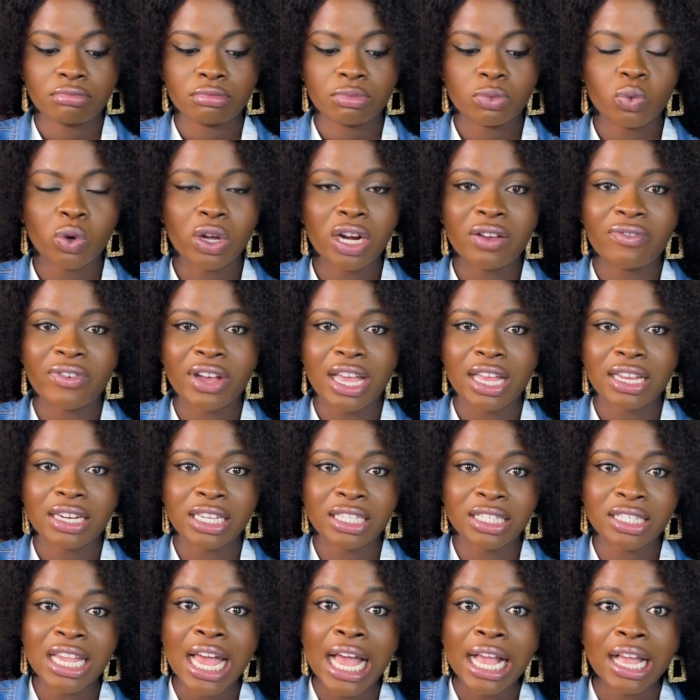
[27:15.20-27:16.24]
whatever, the
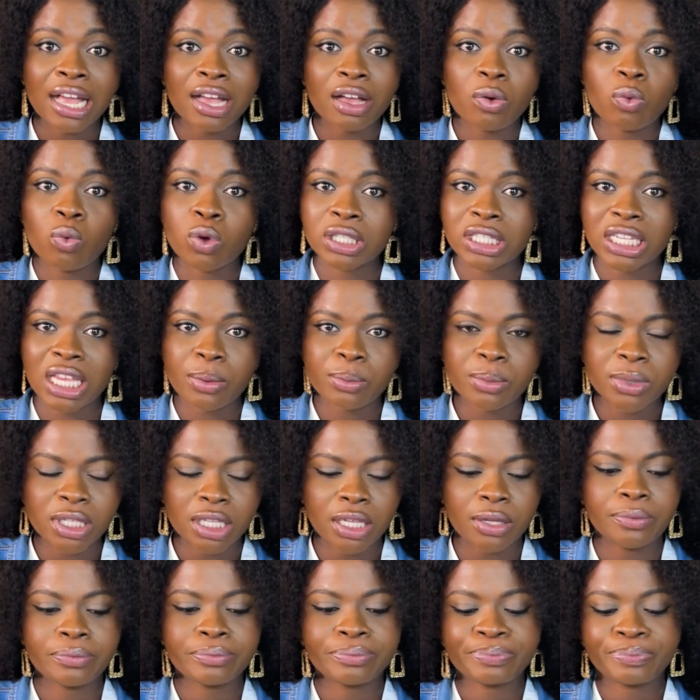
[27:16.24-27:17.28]
sack was
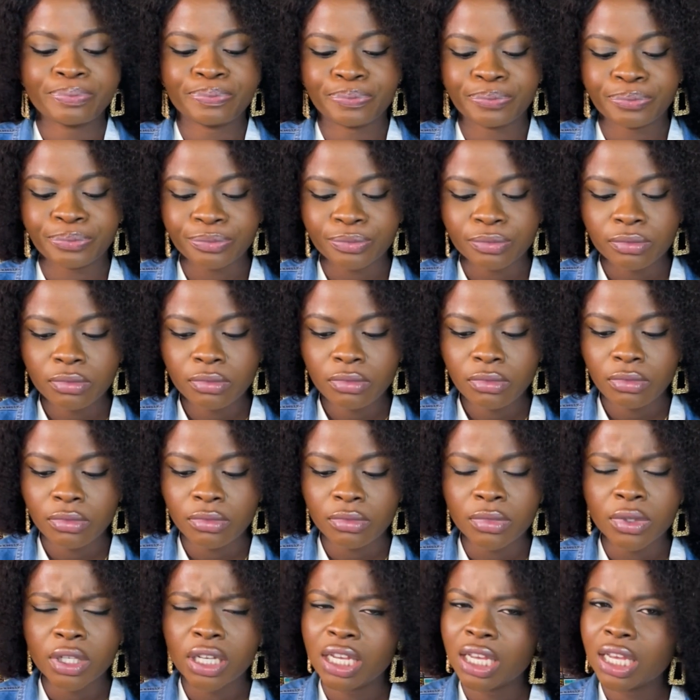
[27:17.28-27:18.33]
empty.
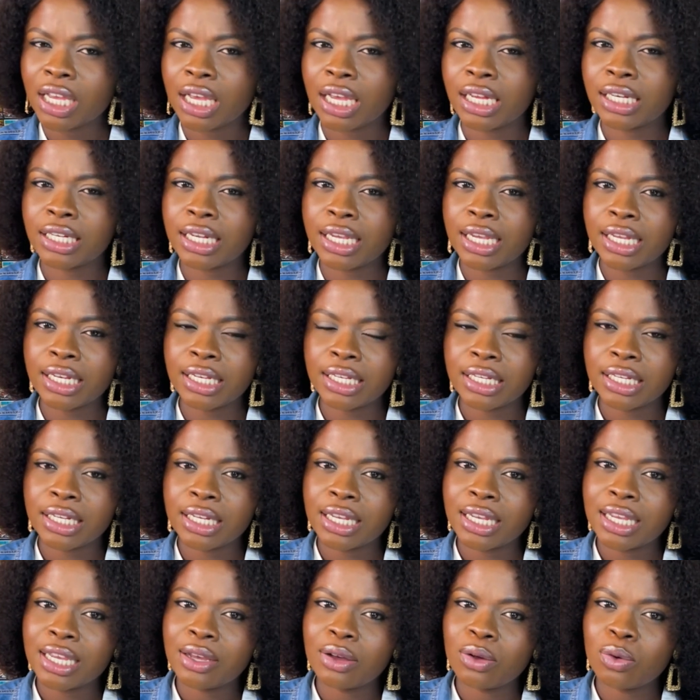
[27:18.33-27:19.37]
And then
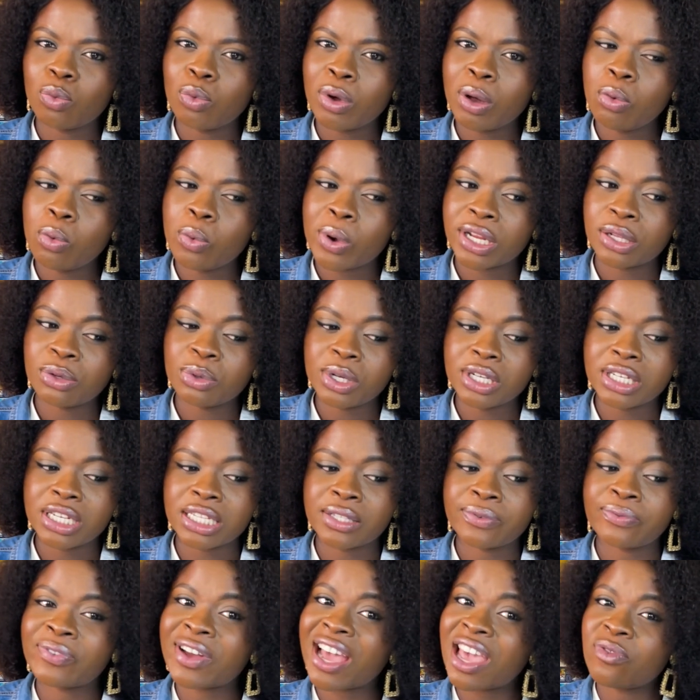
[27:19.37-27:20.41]
when we're doing
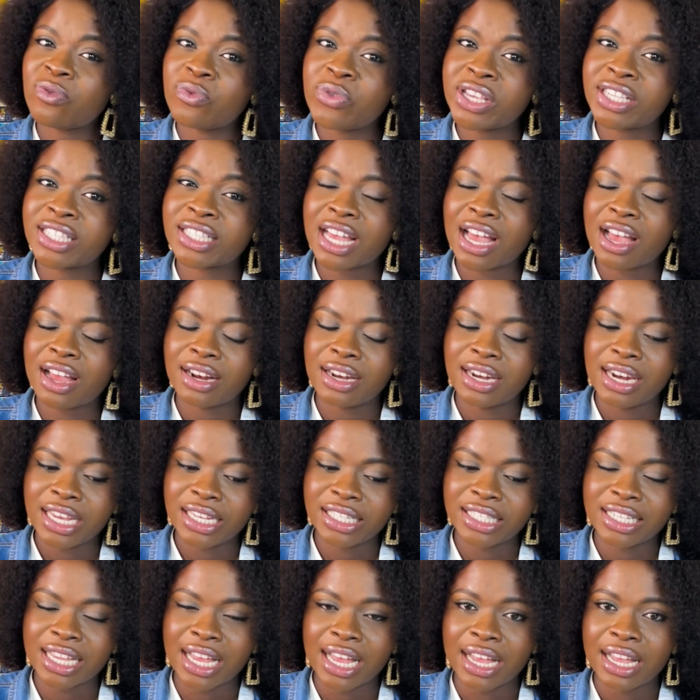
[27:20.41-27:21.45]
this 5 weeks
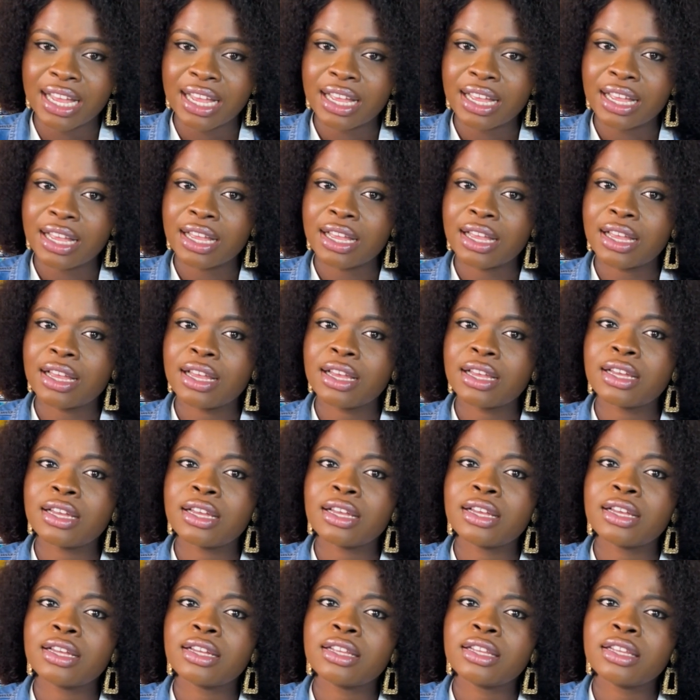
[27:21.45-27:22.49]
later,
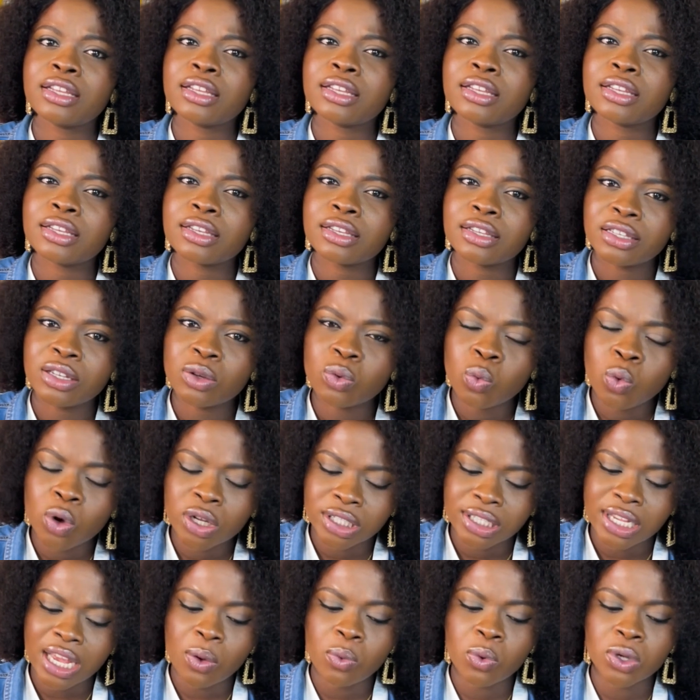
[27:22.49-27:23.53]
the
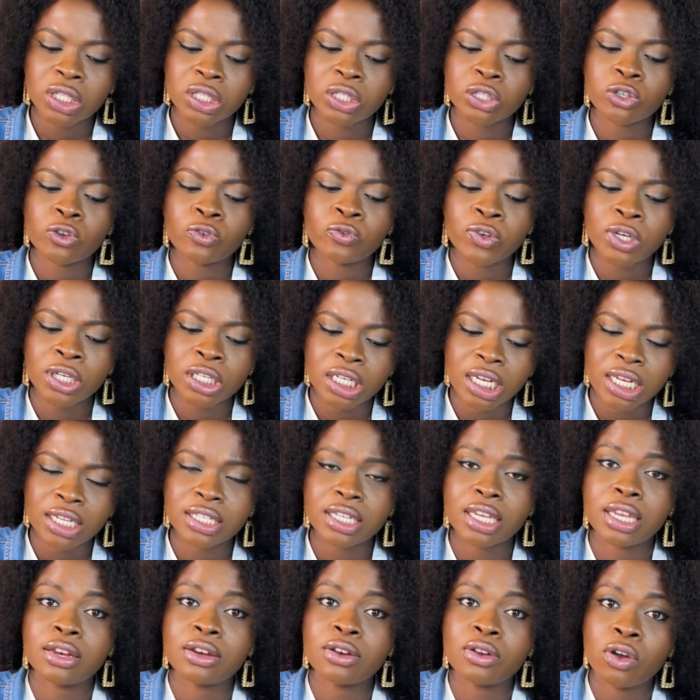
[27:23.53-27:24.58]
water was
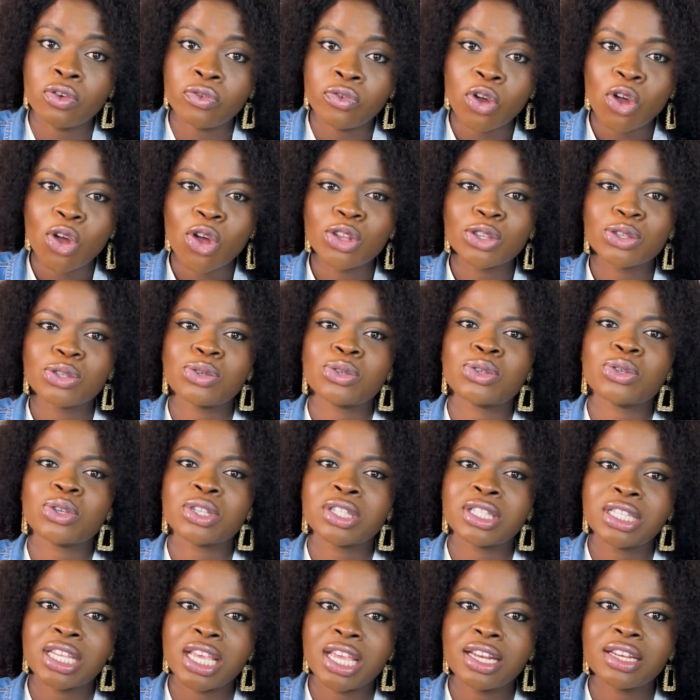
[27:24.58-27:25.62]
sufficient enough to
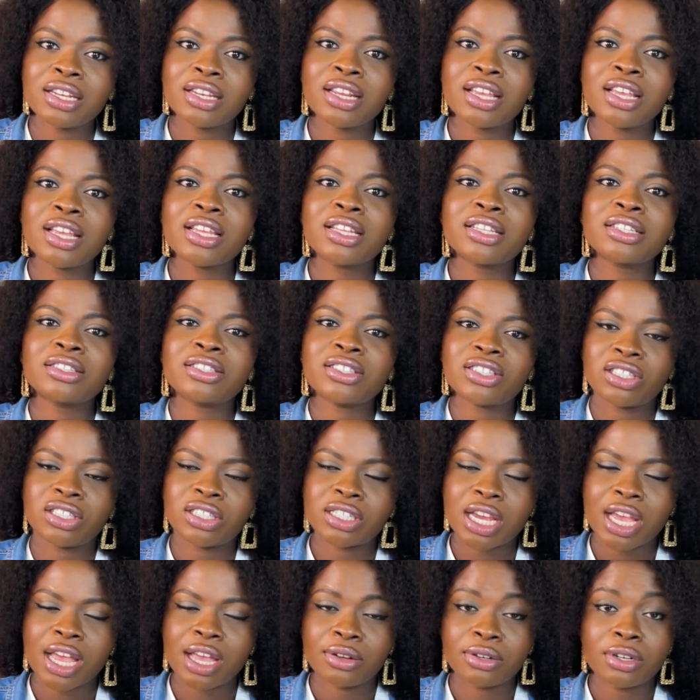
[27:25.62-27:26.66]
sustain this
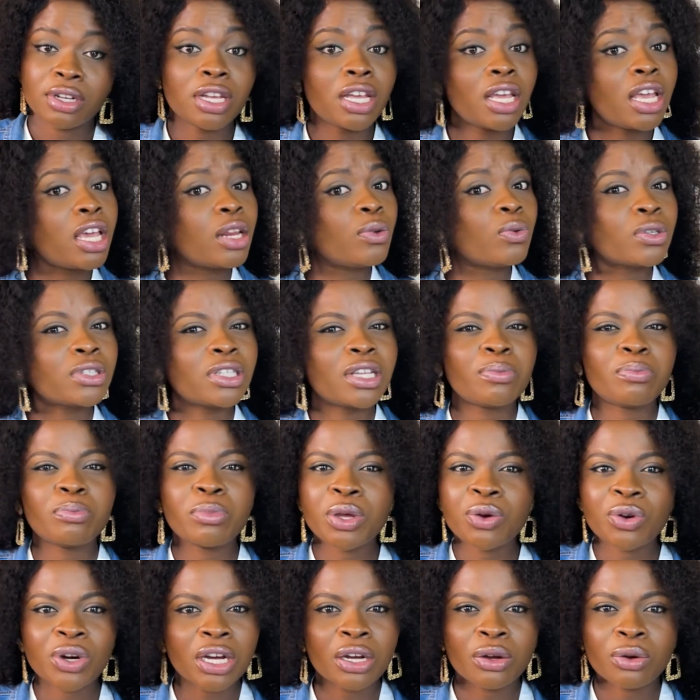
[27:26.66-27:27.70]
child. It was a
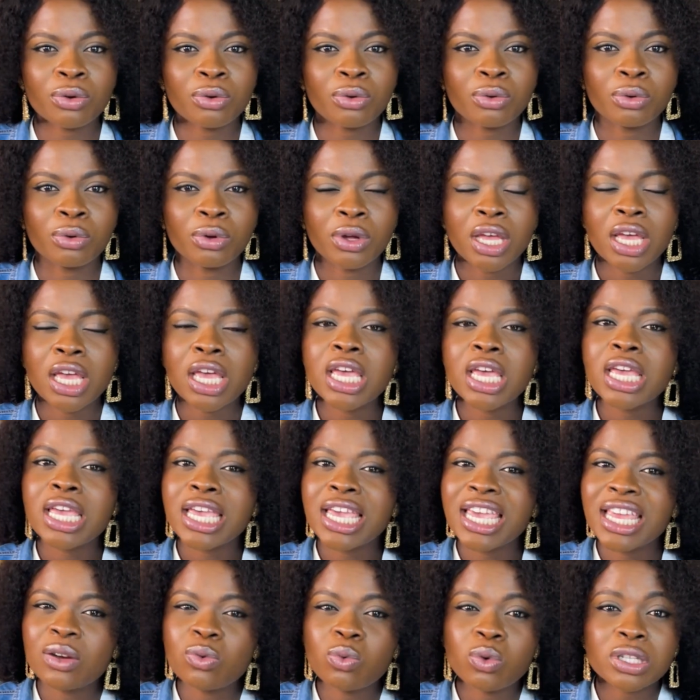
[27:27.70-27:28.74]
miracle.
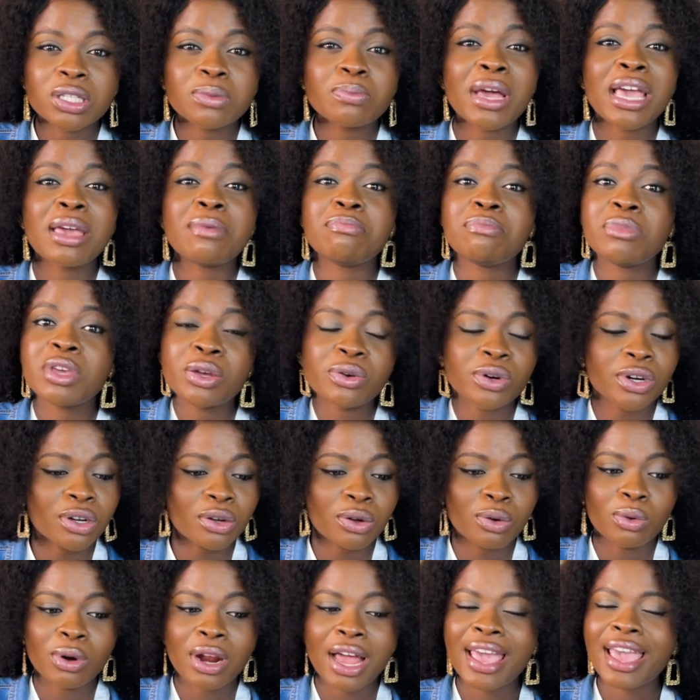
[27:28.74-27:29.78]
It was my
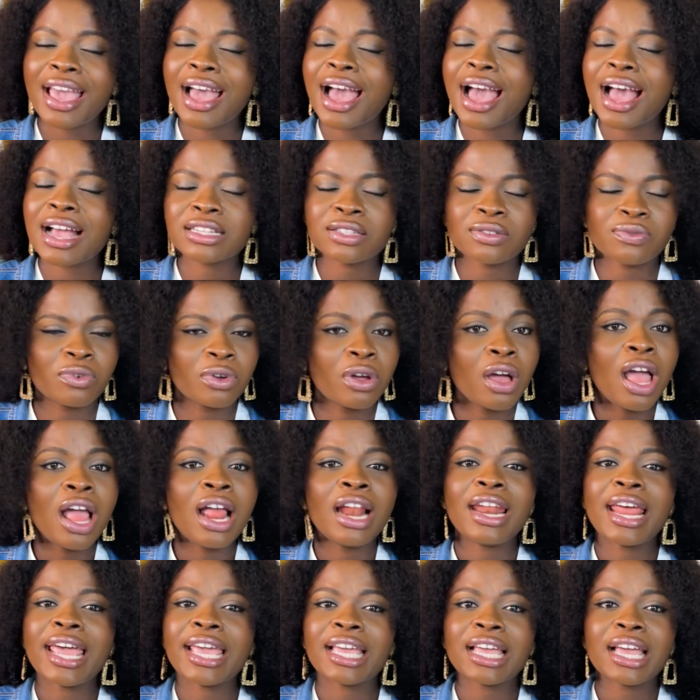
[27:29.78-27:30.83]
miracle. I asked for,
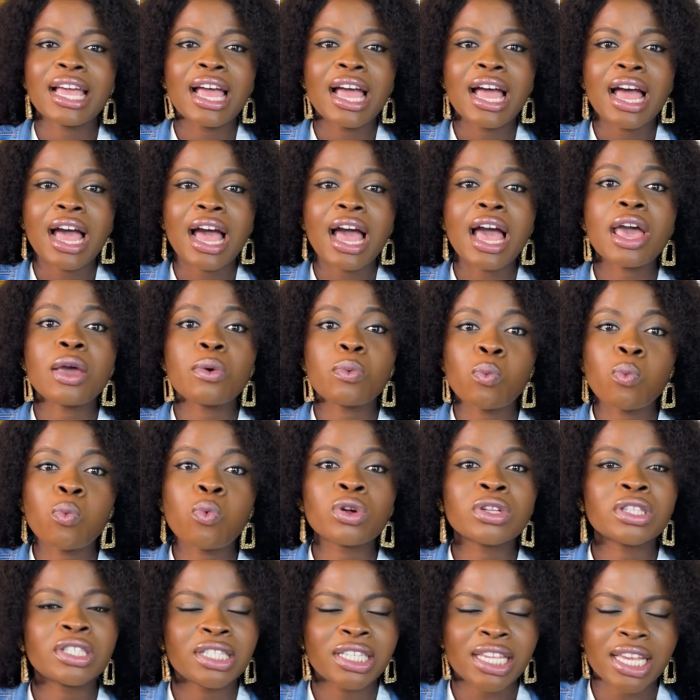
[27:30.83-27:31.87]
like, I
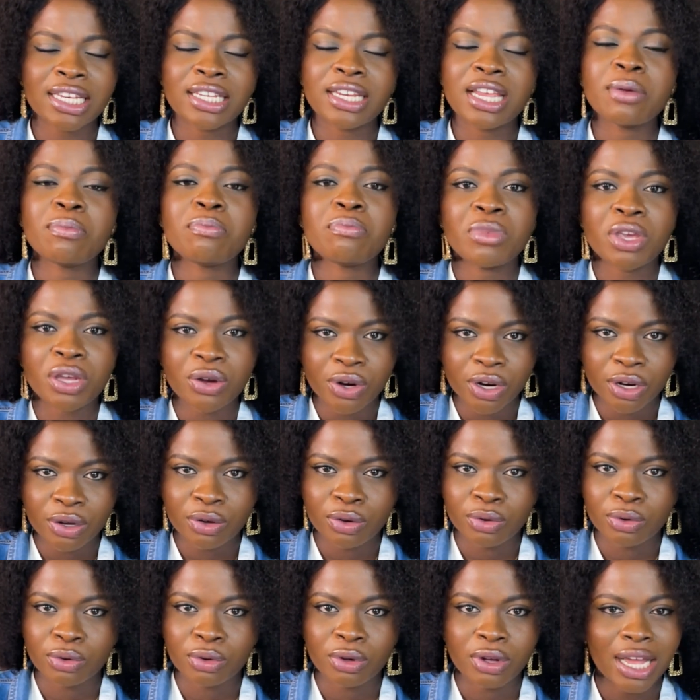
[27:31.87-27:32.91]
wanted a
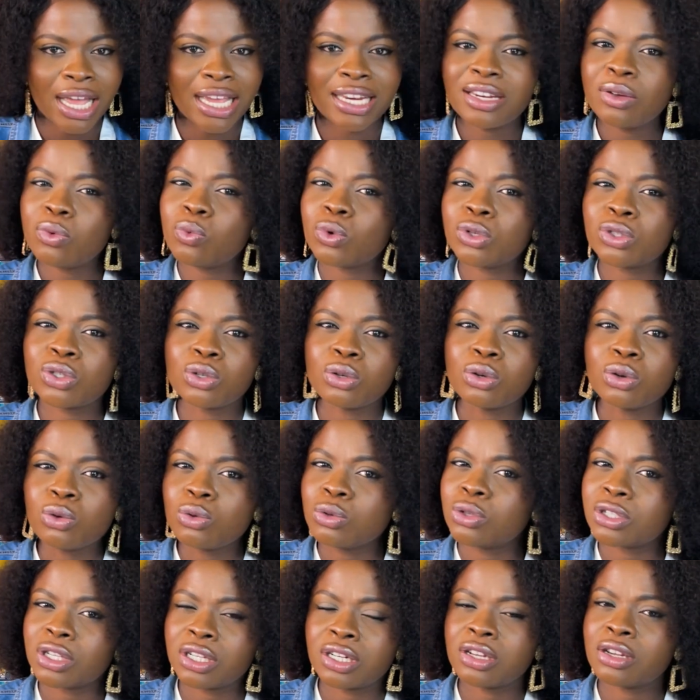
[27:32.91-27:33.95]
miracle. I didn't want to
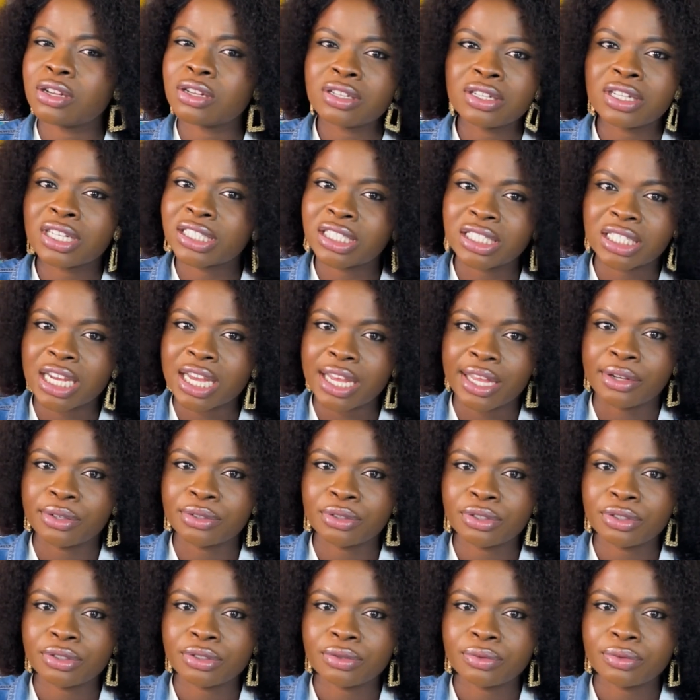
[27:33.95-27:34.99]
lose another child.